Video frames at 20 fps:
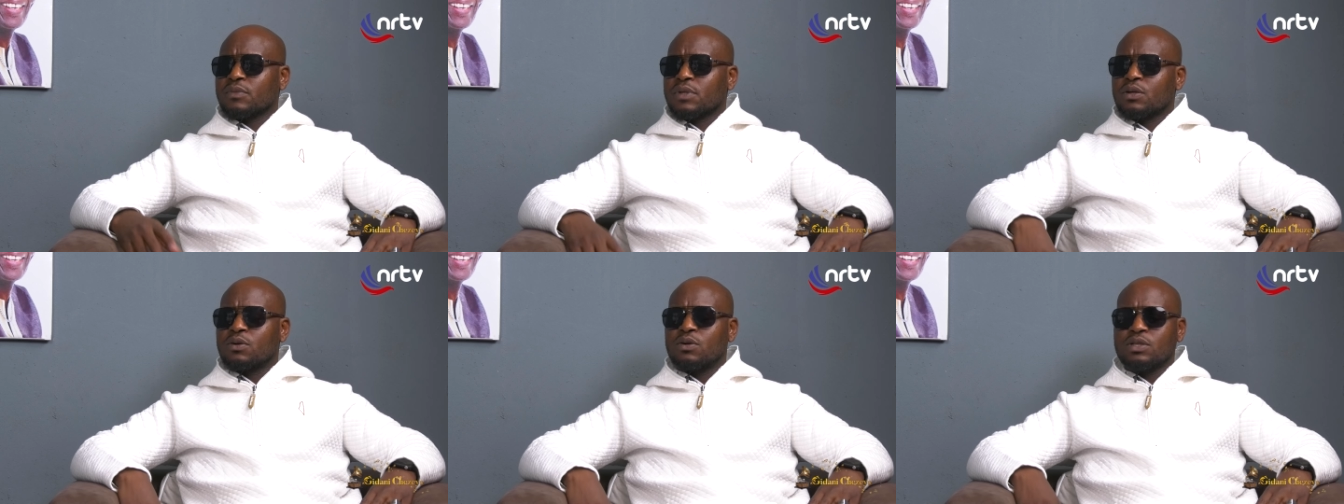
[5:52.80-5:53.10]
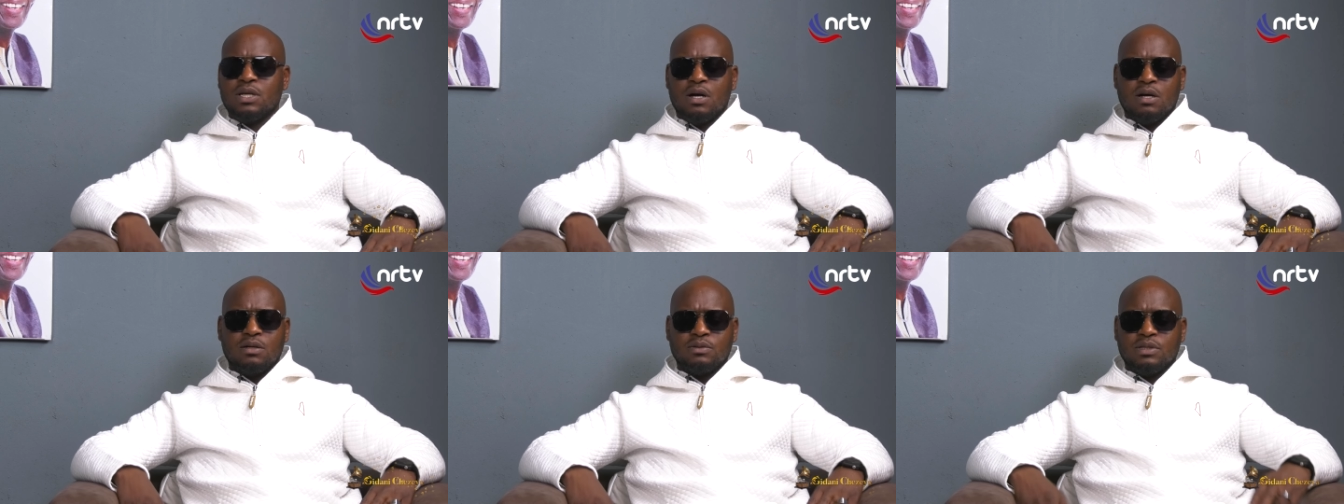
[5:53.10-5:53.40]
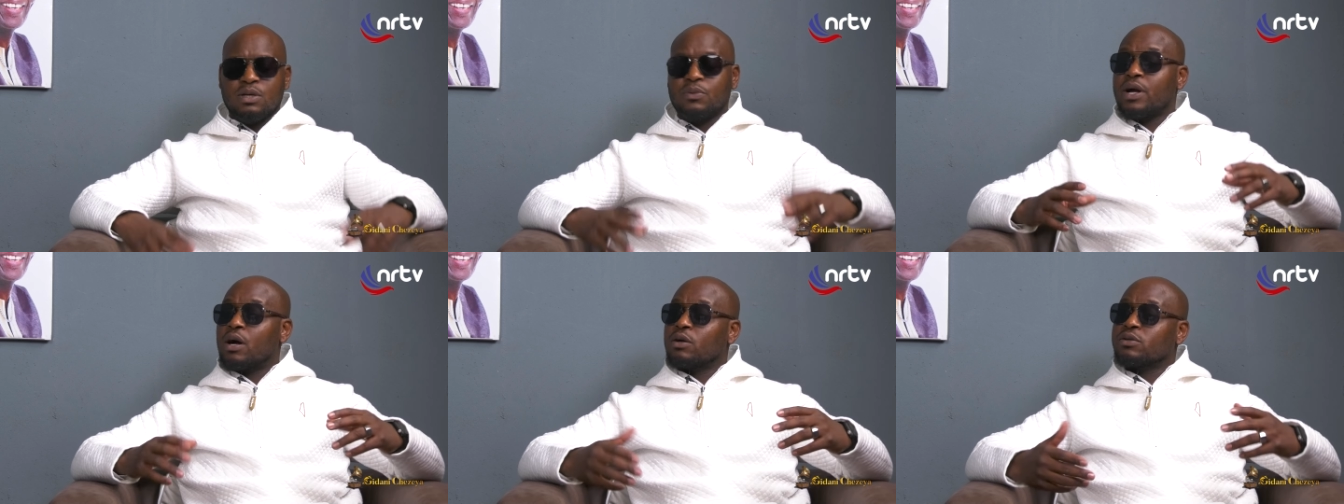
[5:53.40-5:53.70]
because
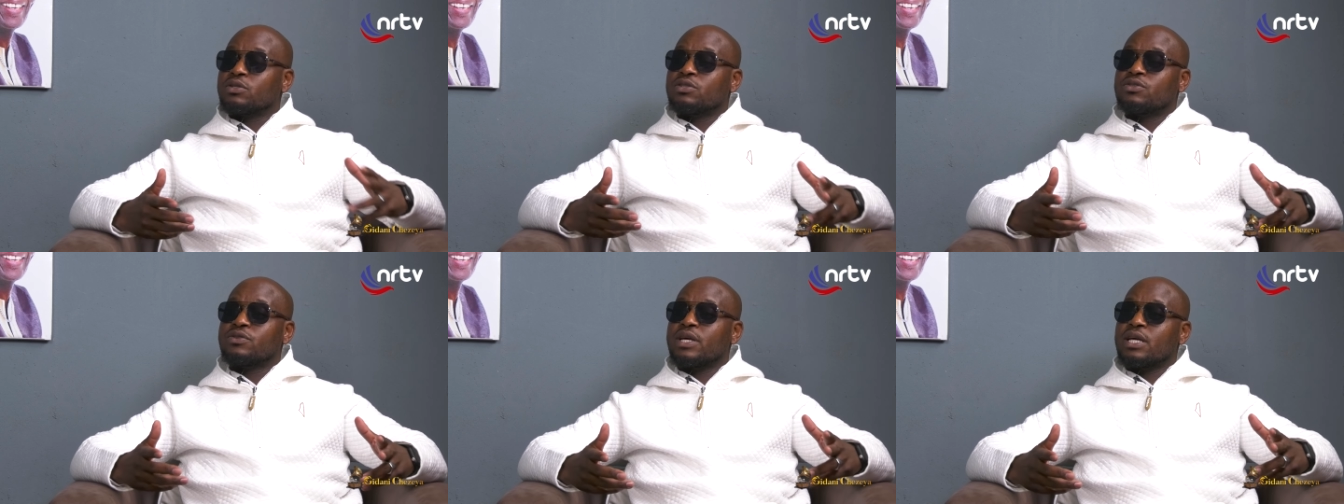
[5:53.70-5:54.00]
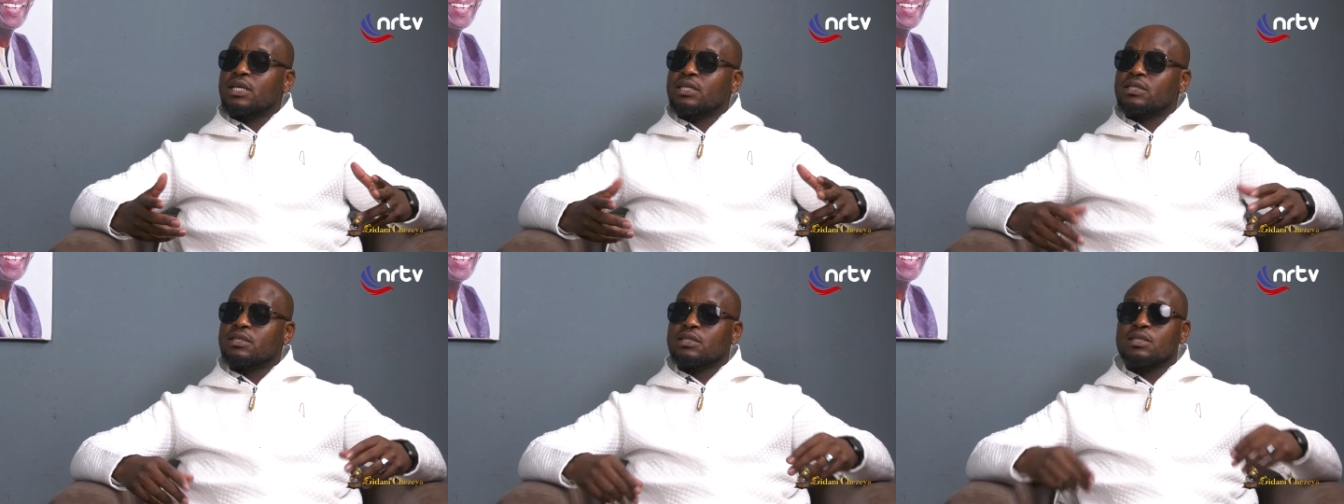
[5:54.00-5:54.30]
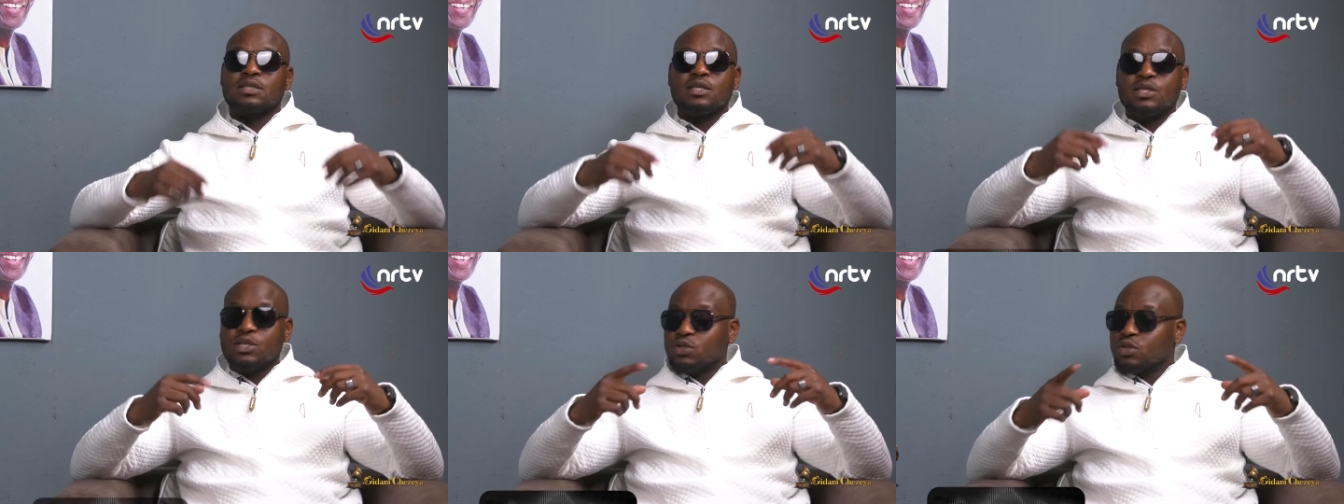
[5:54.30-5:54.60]
the way I would
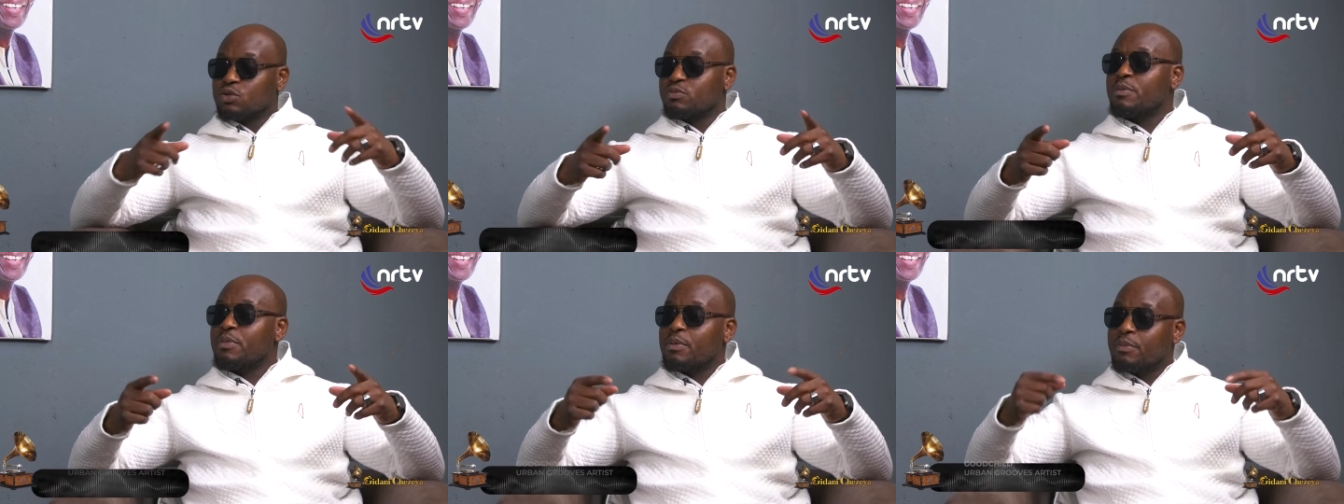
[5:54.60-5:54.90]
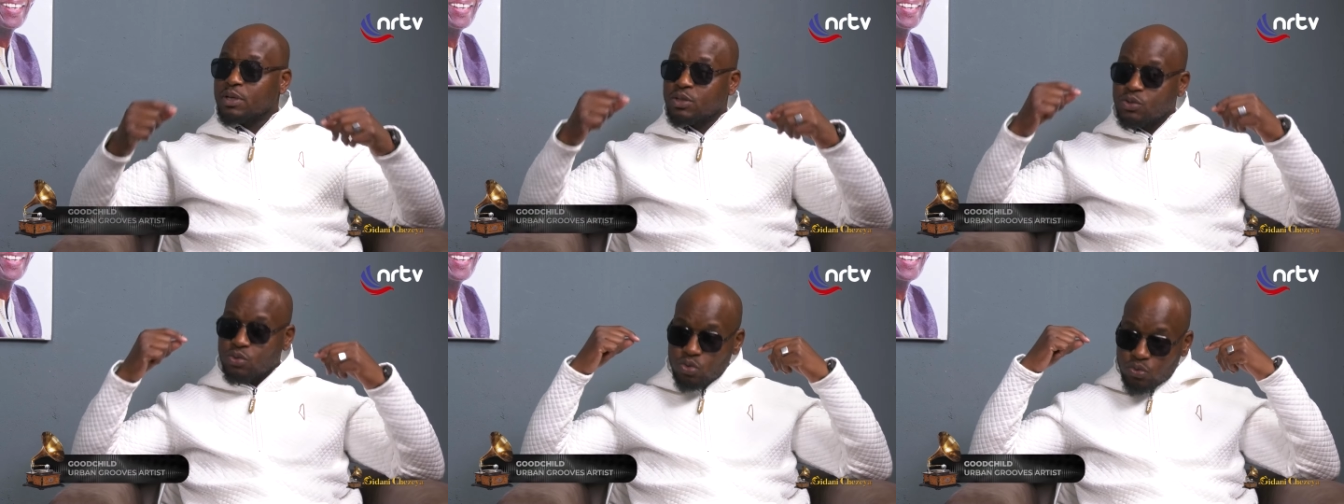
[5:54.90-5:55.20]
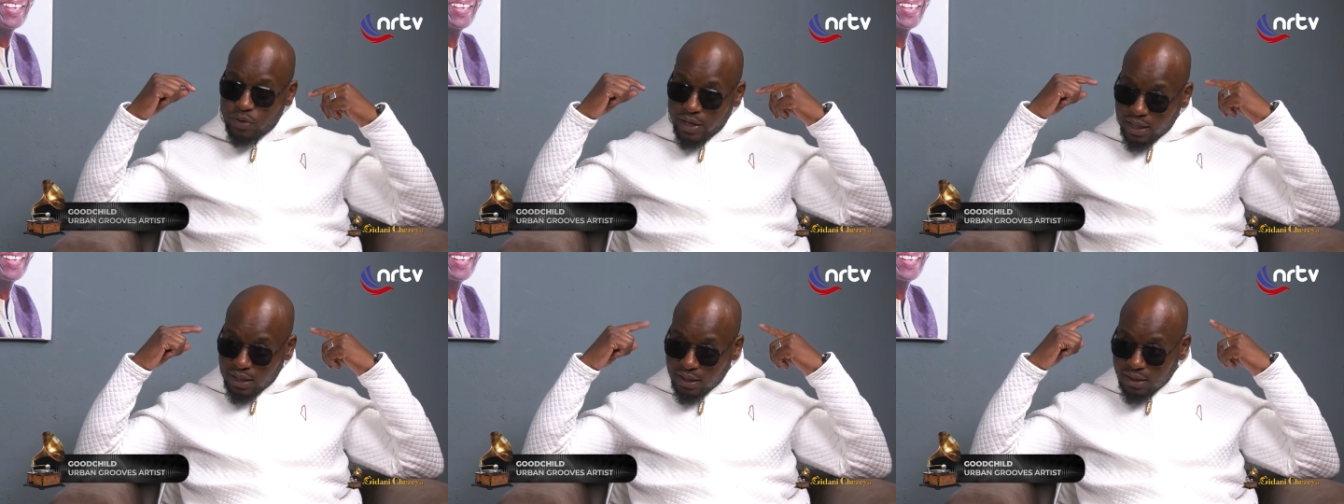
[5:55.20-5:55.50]
dress. You remember my
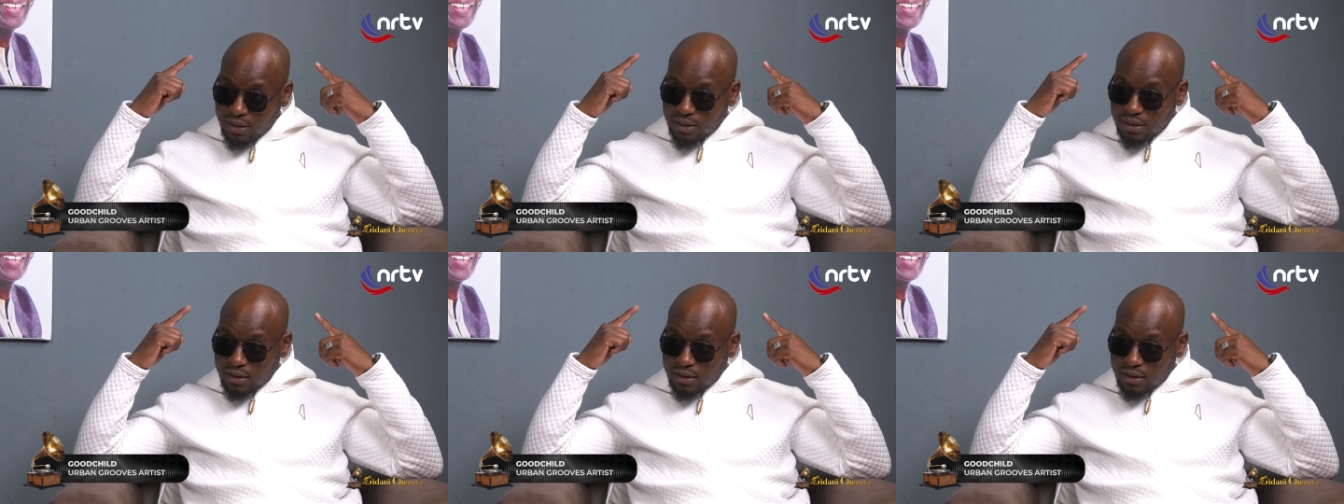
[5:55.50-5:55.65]
rag?